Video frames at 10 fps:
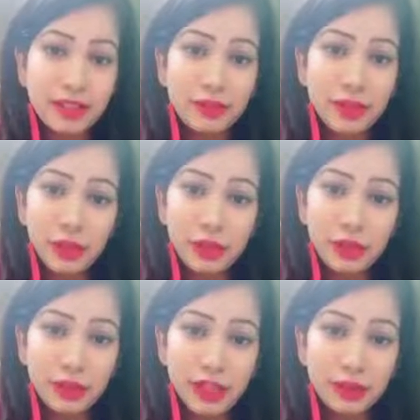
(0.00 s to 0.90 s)
We all
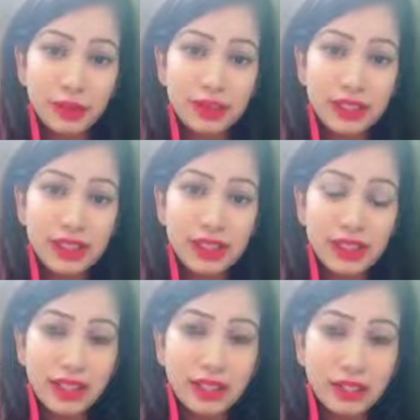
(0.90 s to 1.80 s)
know that
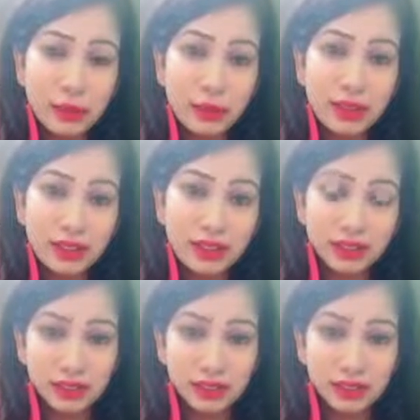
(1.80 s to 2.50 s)
OCD includes